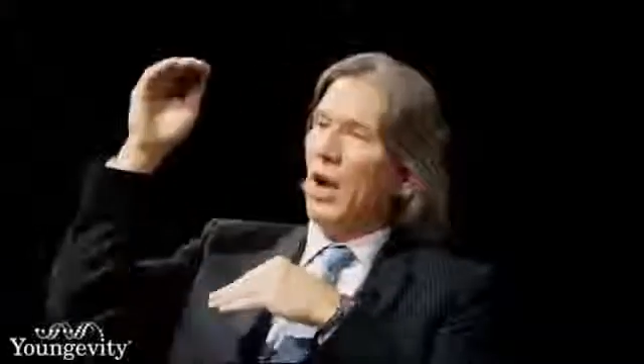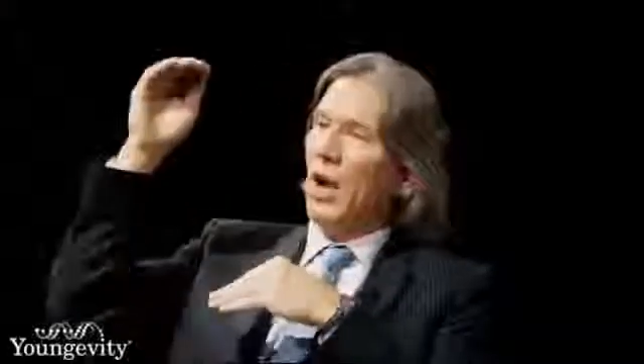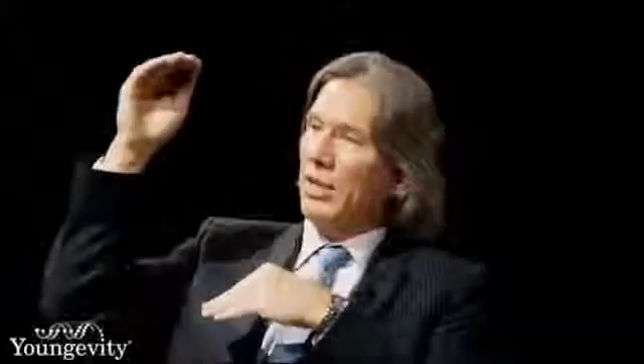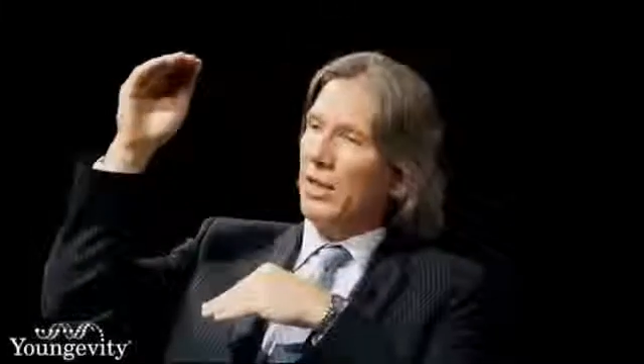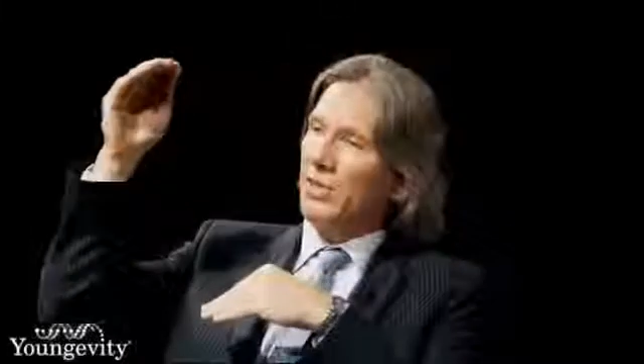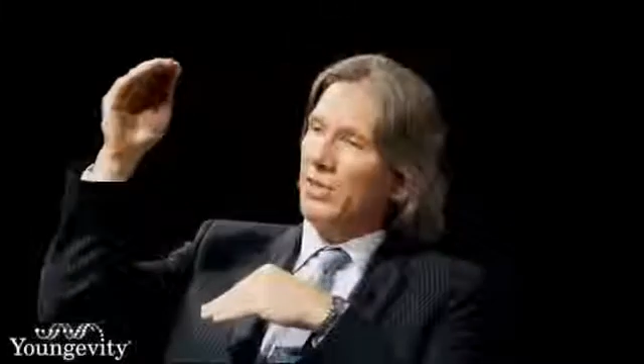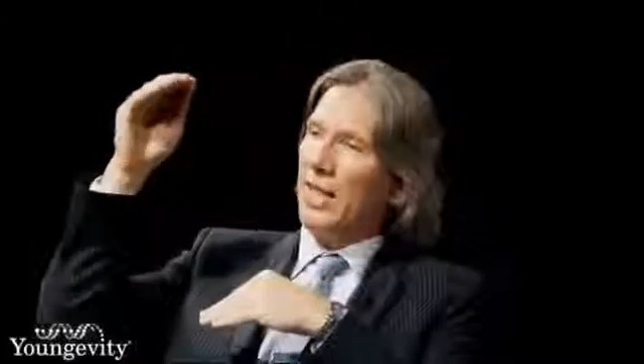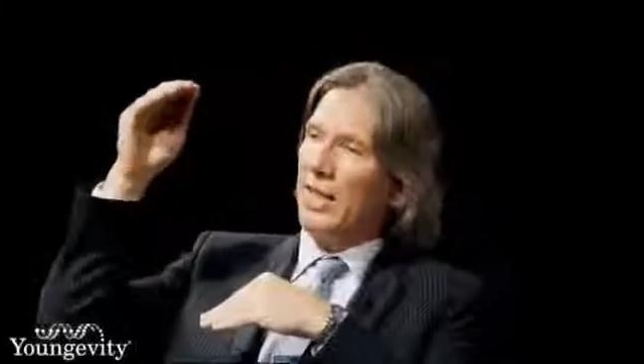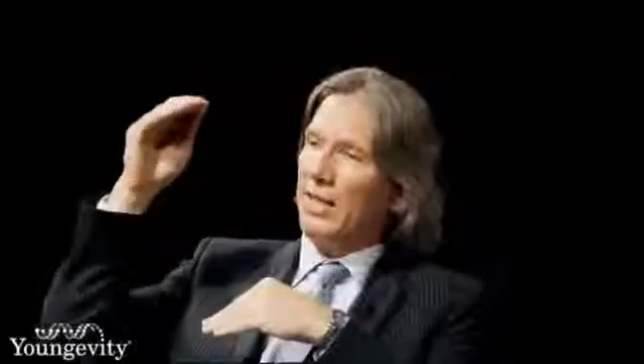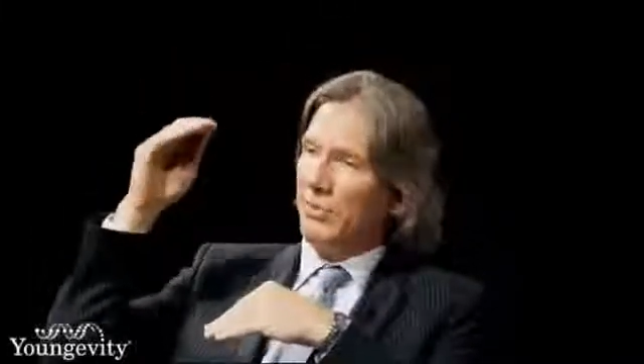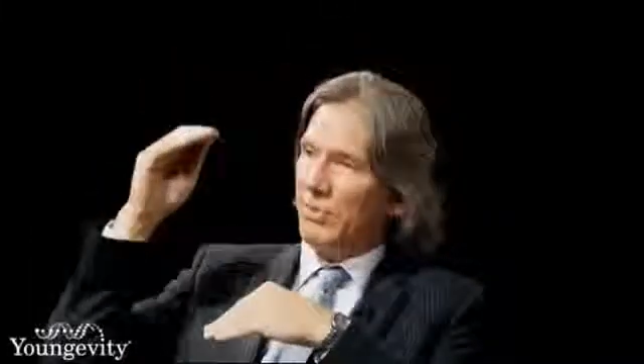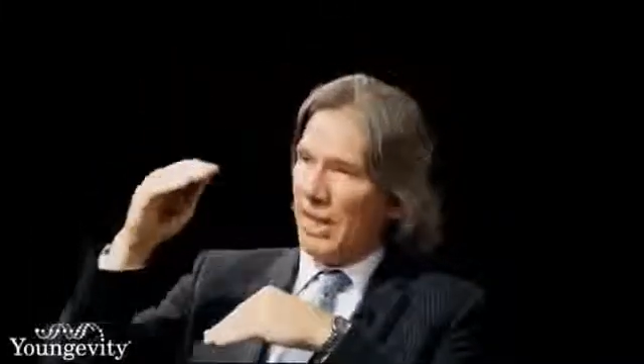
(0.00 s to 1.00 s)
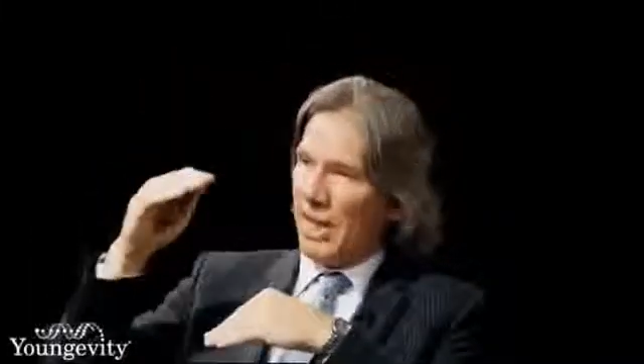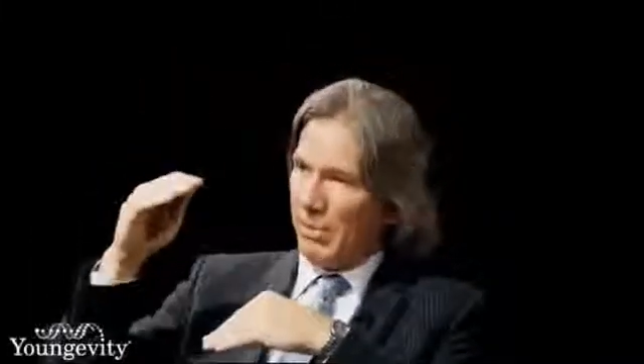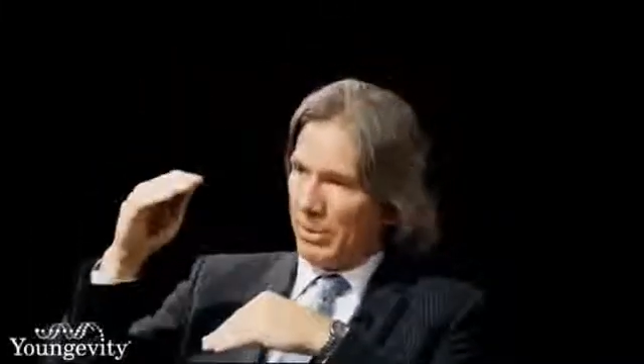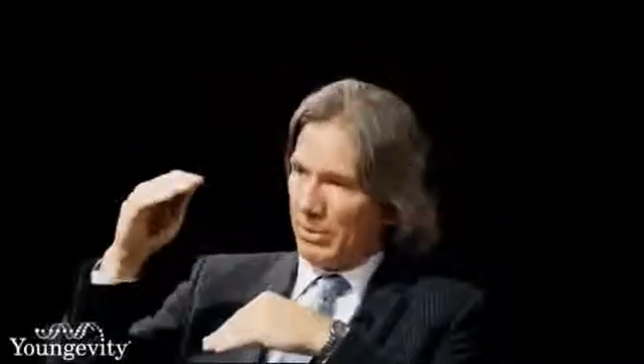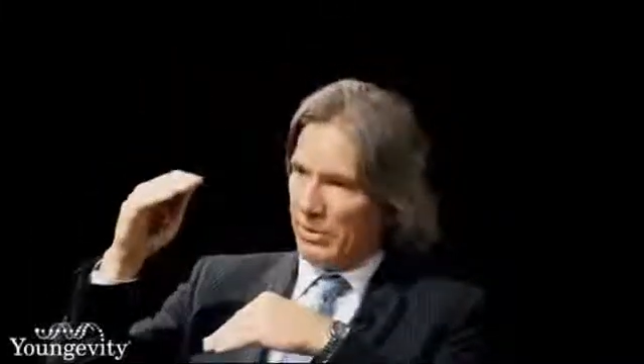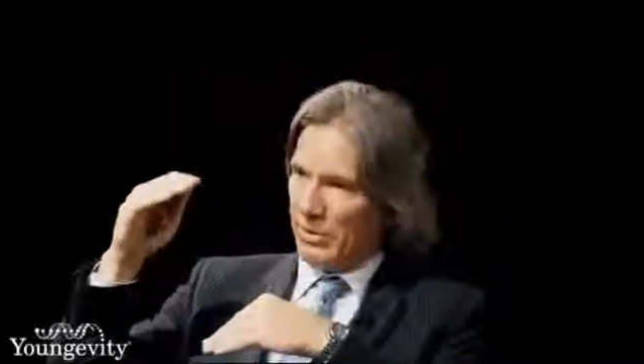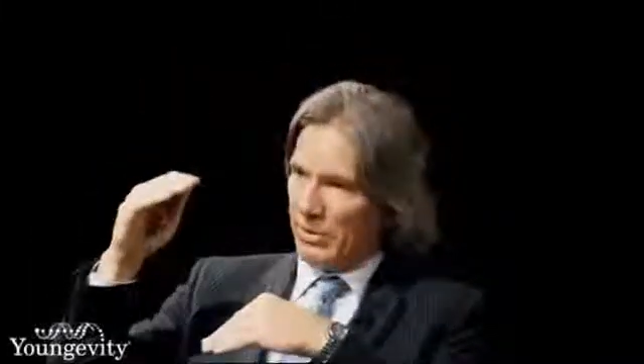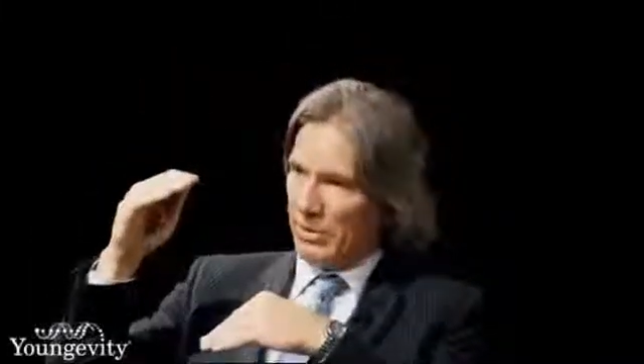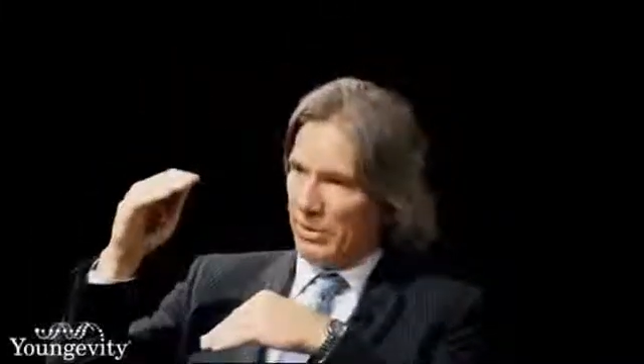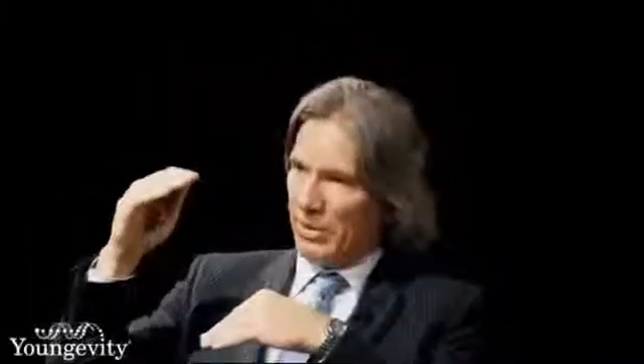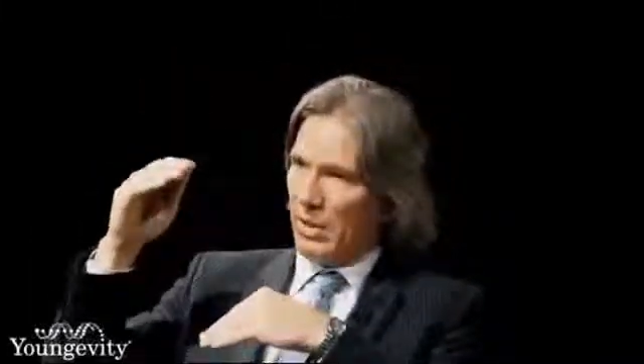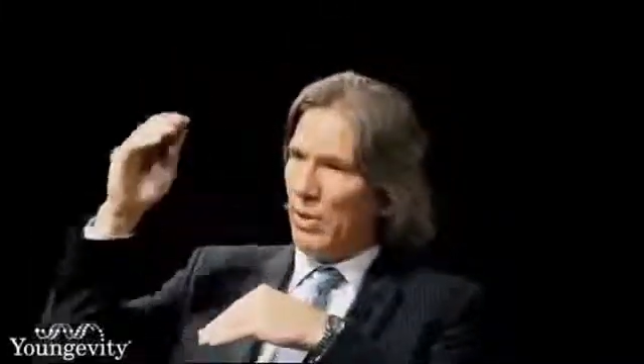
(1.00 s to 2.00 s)
oxidative damage,
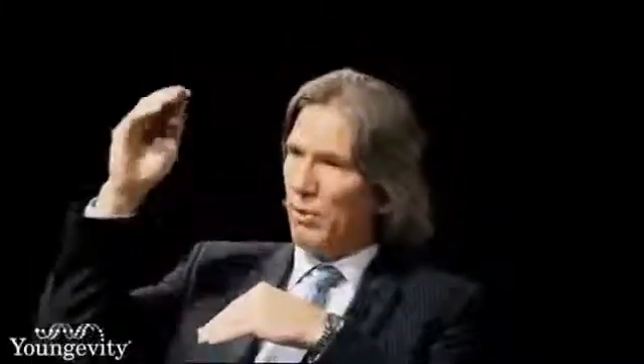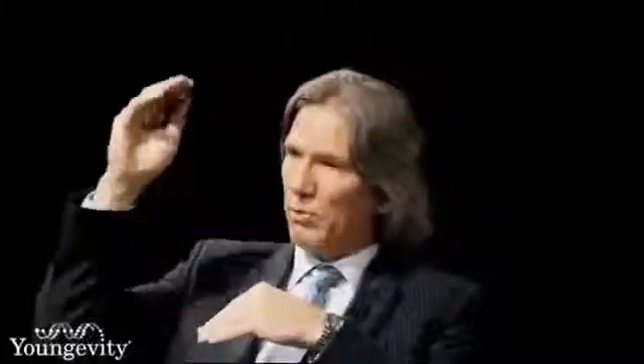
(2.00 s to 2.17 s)
right.